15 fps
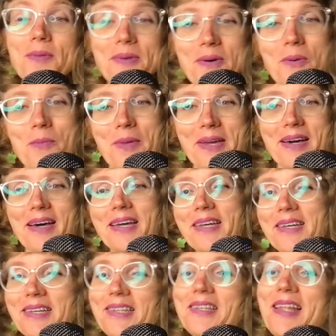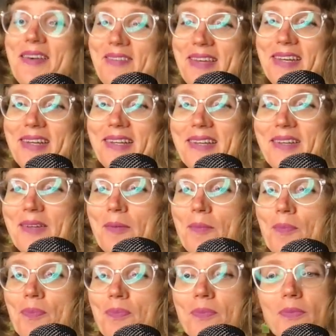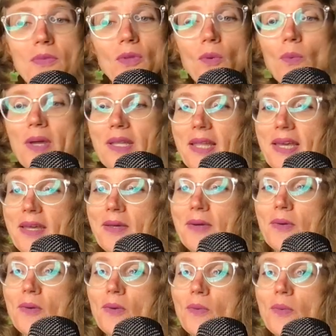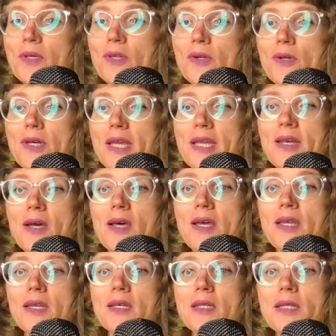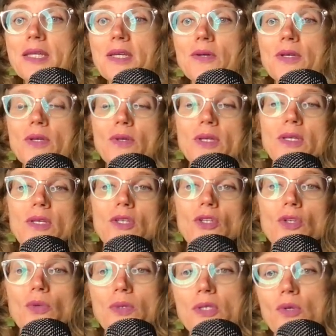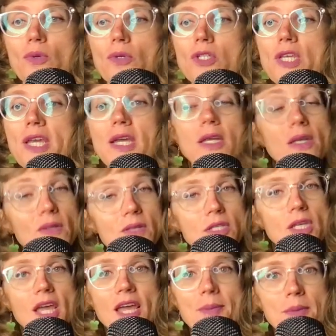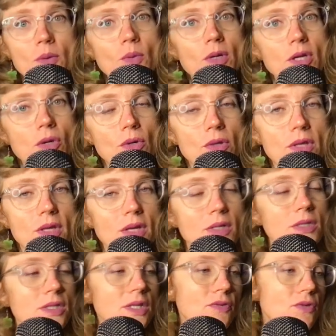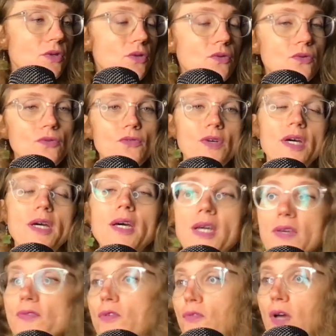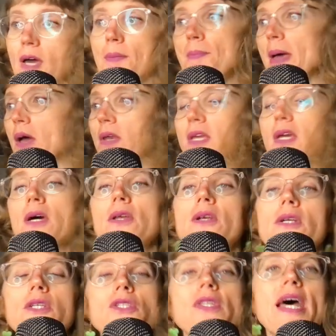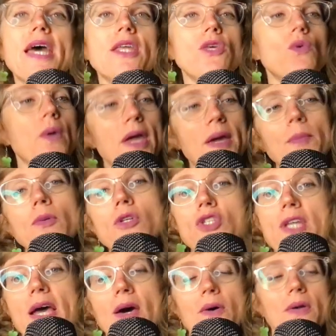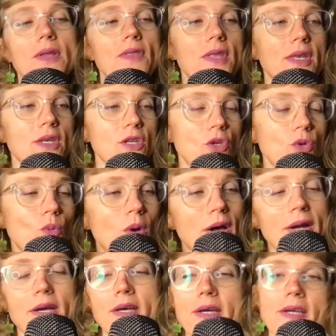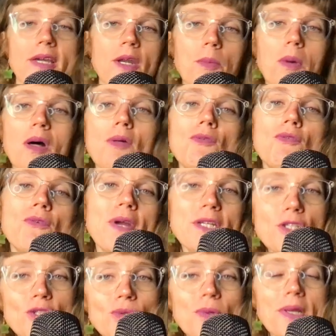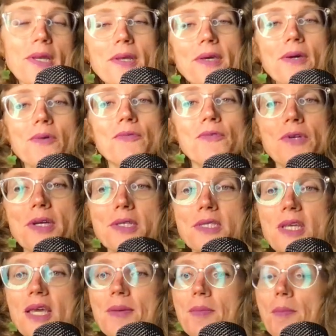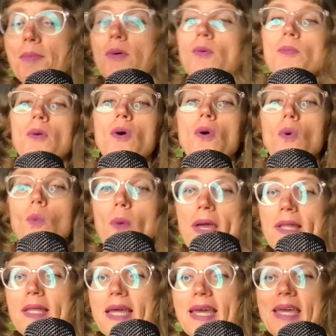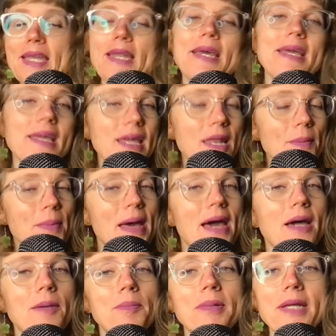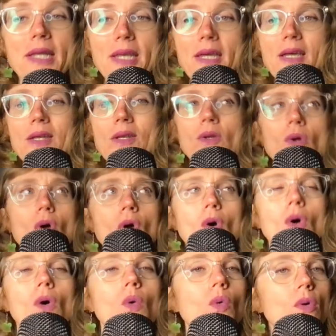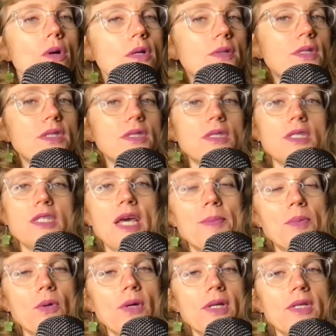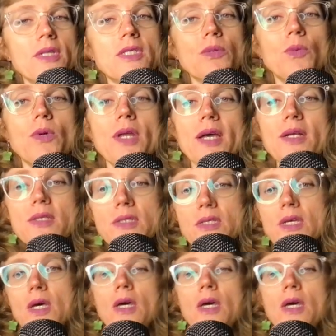Oh my God. Love it. Waylay. Return a non-leader unit to its owner's hand. This can be one of your things. If you've got bounty hunters that you ambushed out and then you want to get them all fresh and ready to go for next time, boom, waylay it, get it back, play it again. Or this is a tempo hit to someone else.